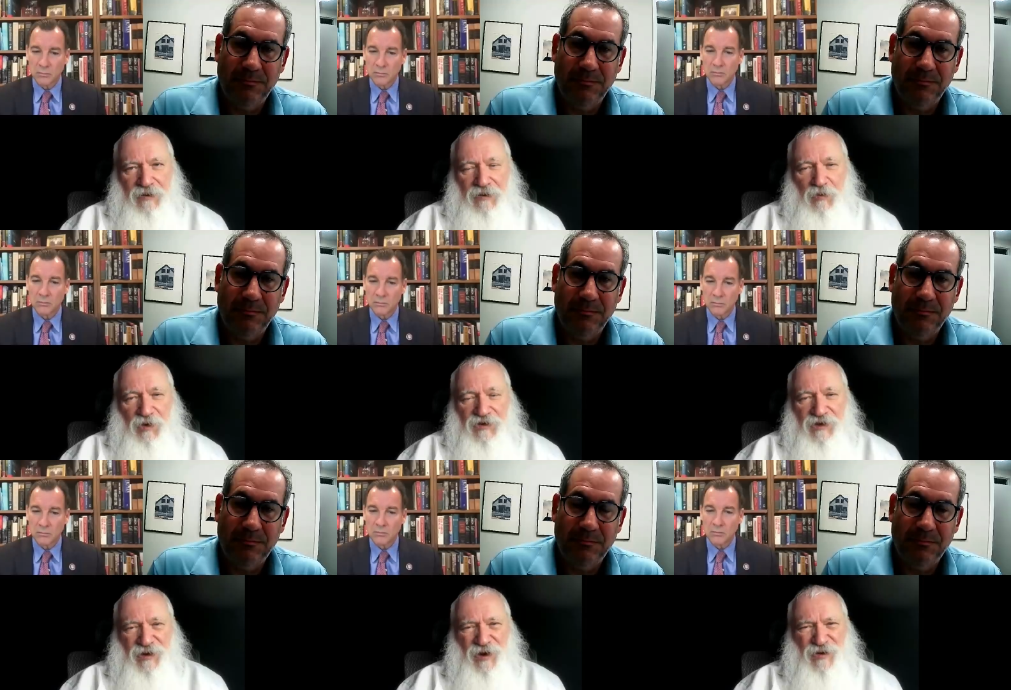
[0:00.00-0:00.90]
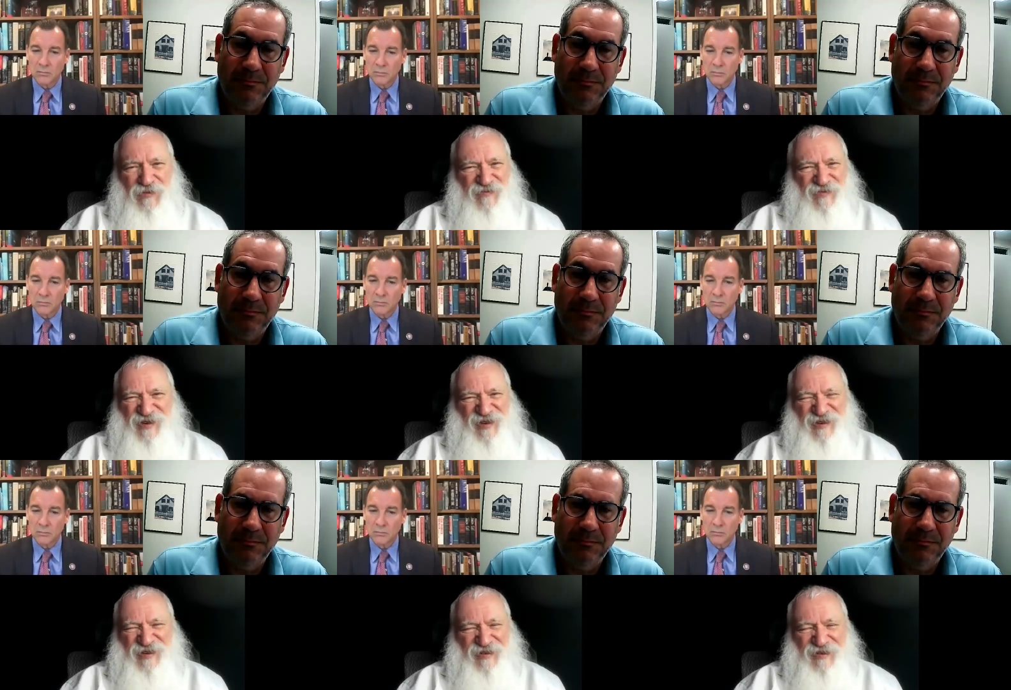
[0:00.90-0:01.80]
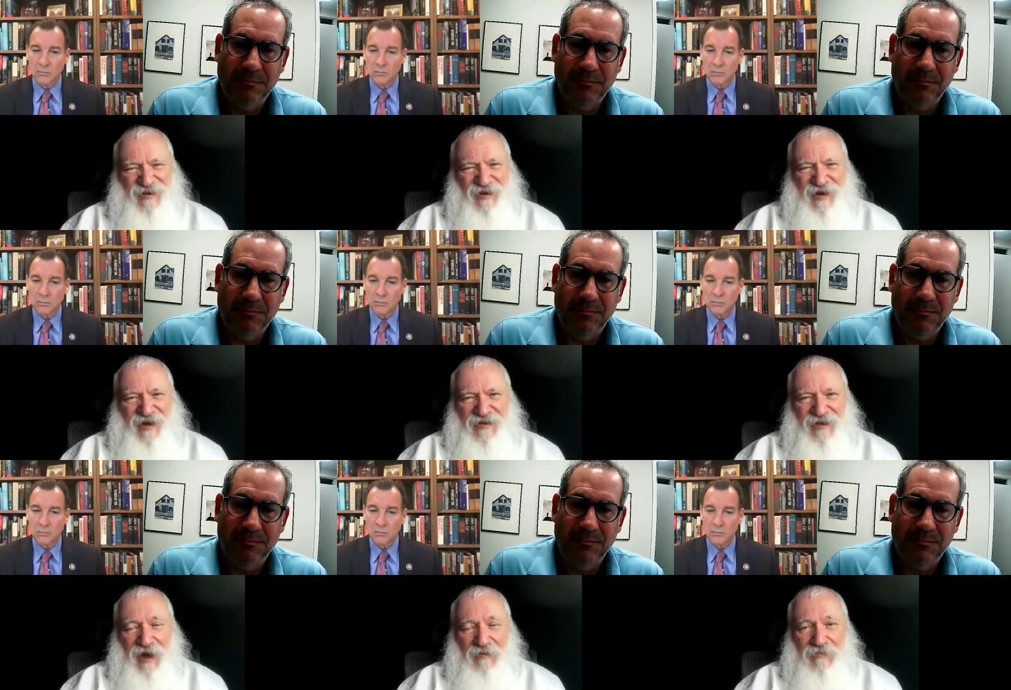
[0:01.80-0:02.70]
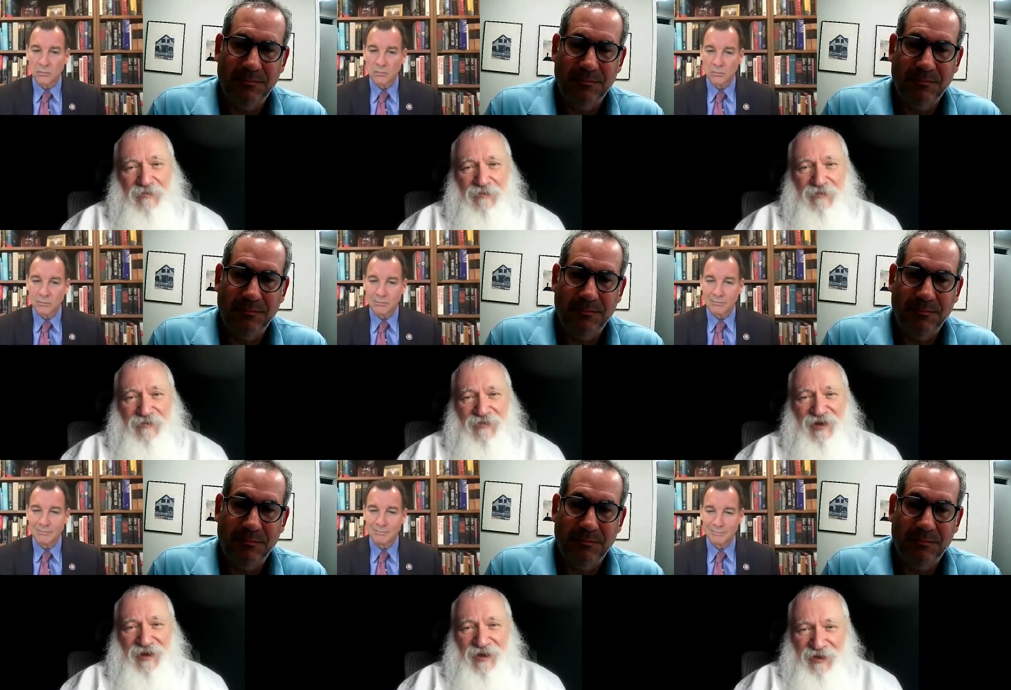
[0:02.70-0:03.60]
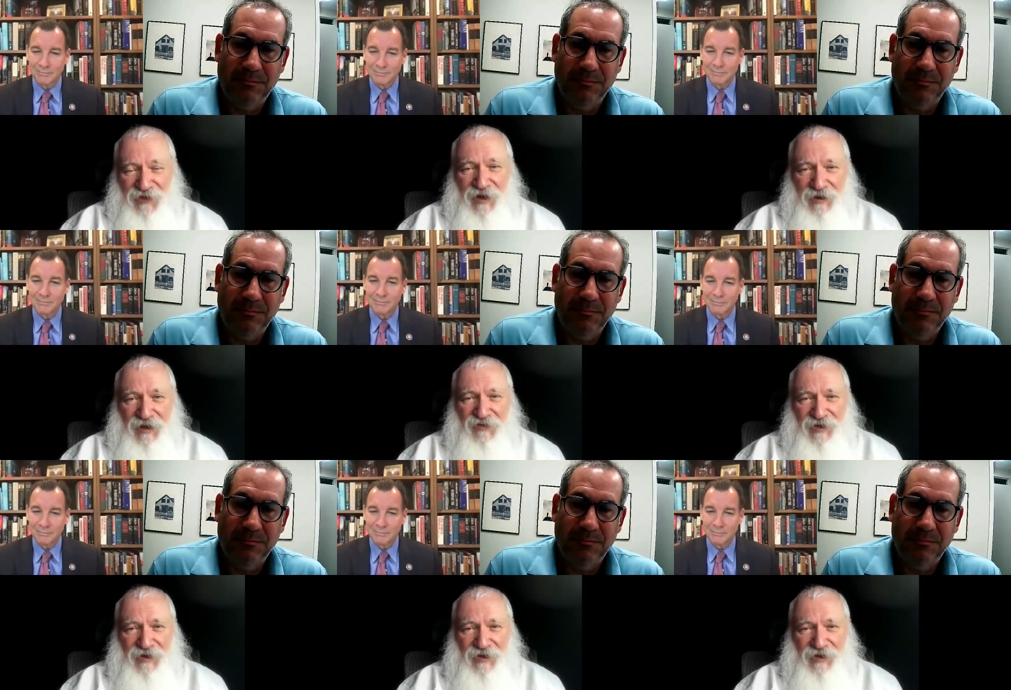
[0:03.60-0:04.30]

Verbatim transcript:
Speaker 1: And the boy said, Oh, no, I guess not. Even at 11